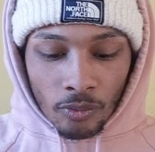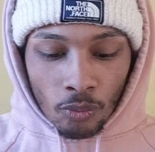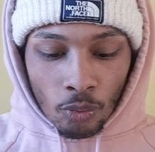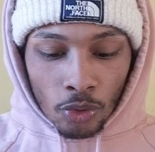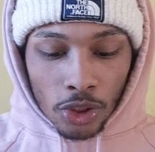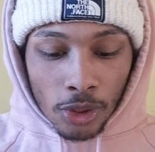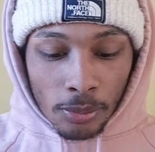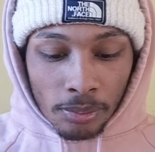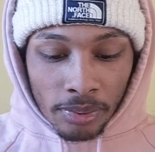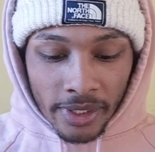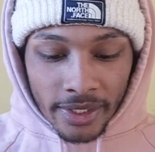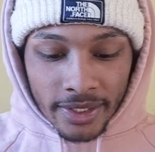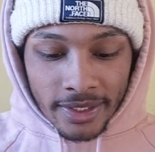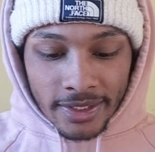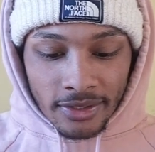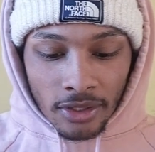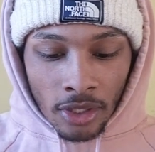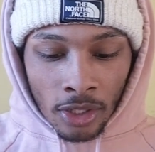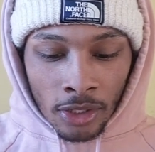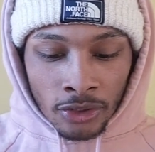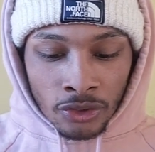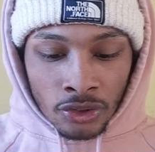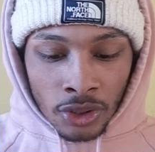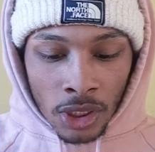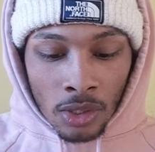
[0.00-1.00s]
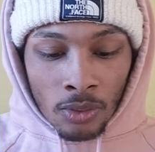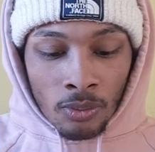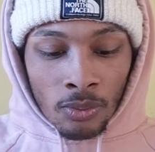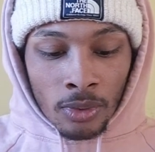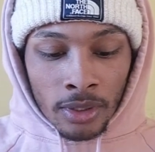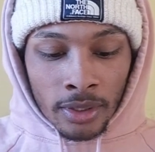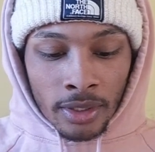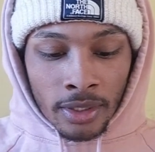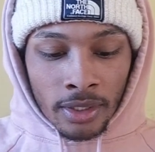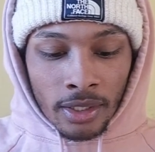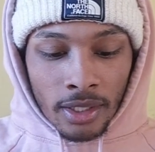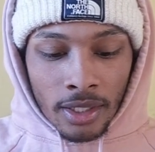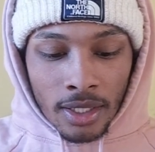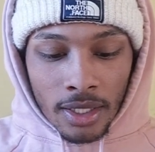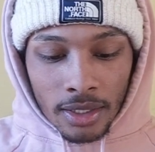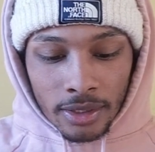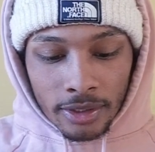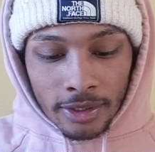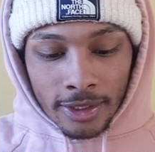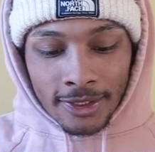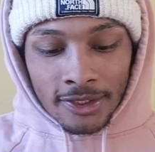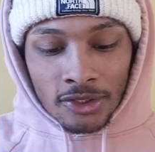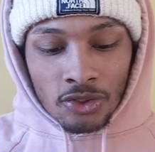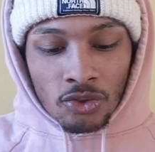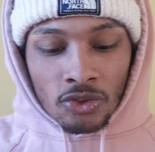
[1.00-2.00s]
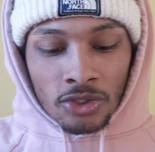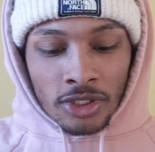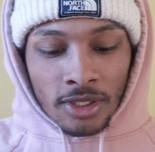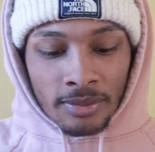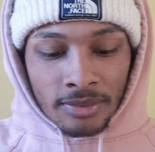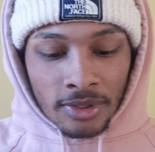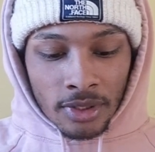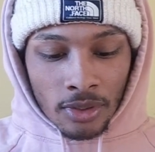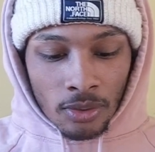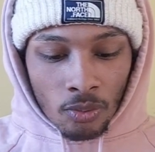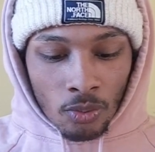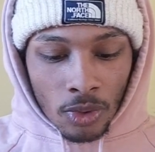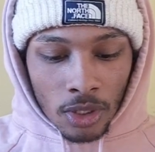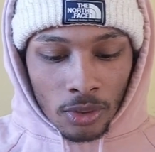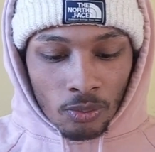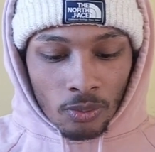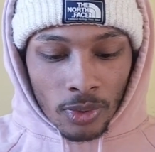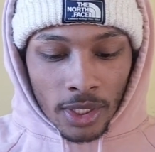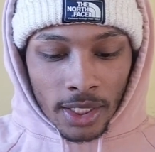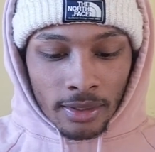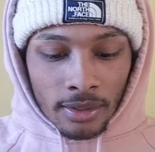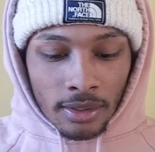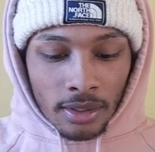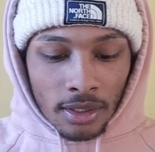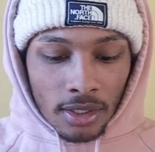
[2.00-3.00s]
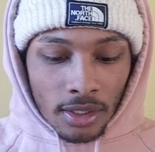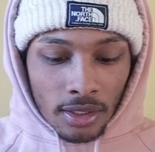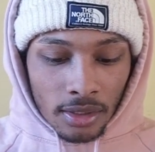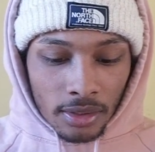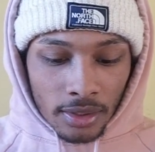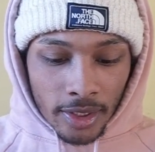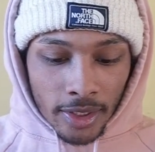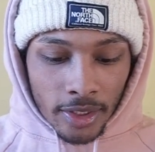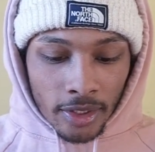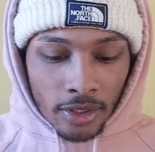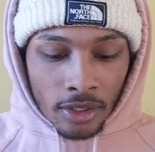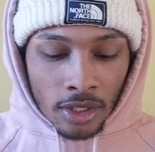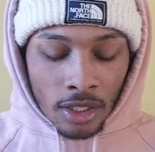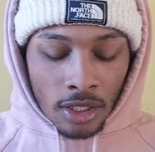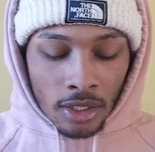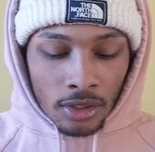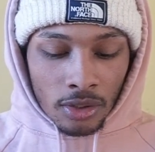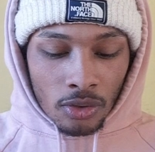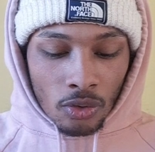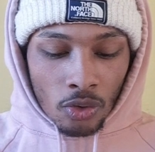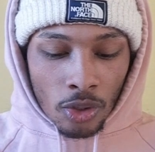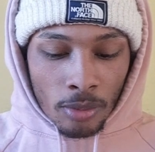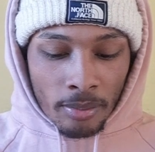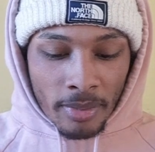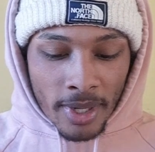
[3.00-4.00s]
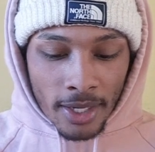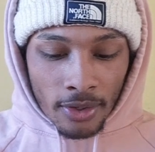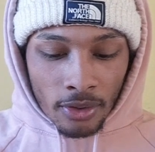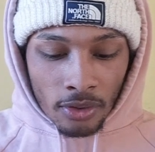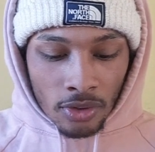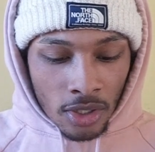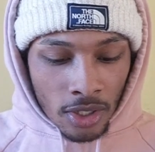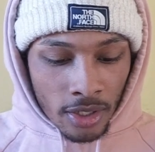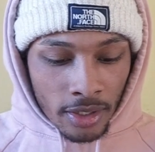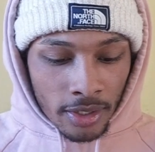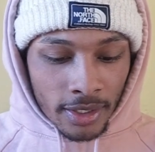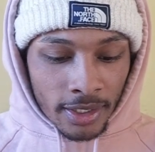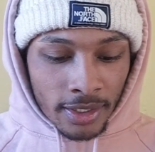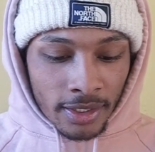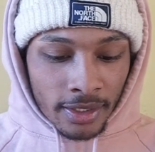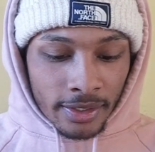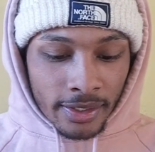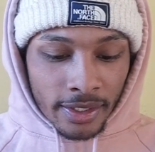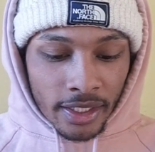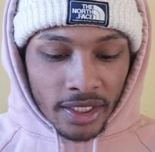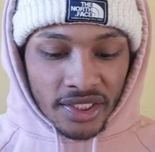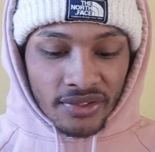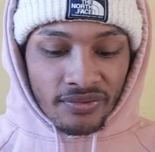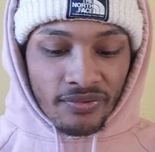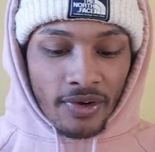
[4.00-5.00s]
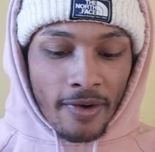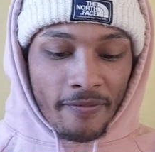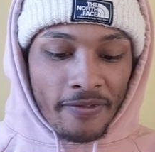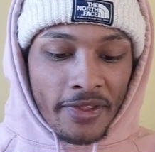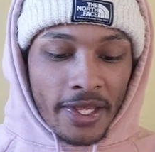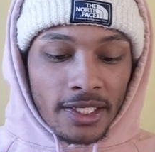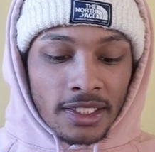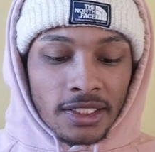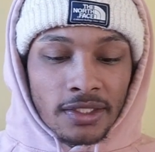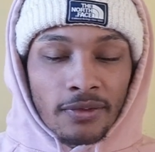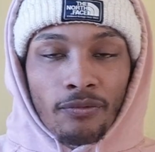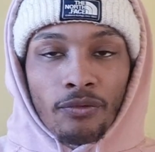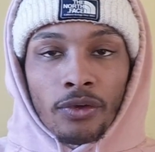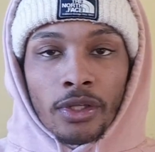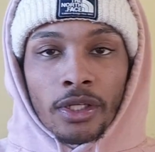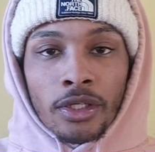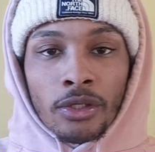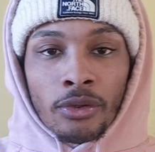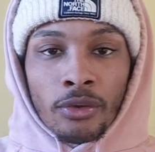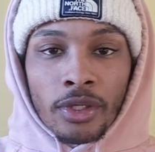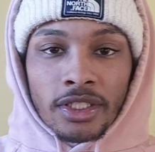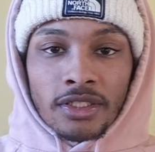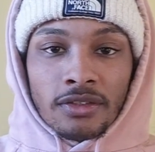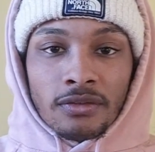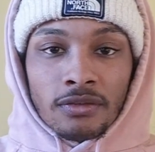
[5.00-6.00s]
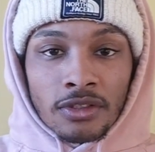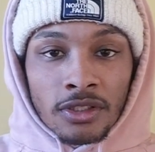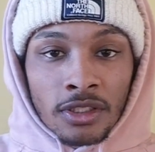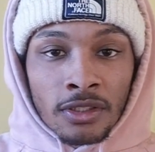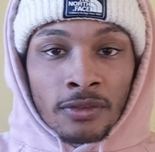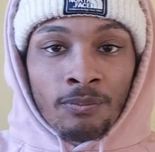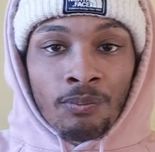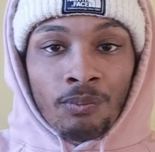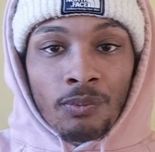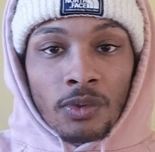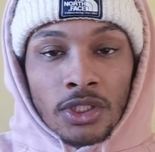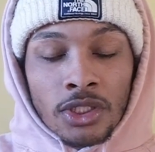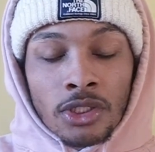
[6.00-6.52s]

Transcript: When you play this card, draw 1, then choose up to 1 red leader card or battle card, and it gains 5,000 for the duration of the turn.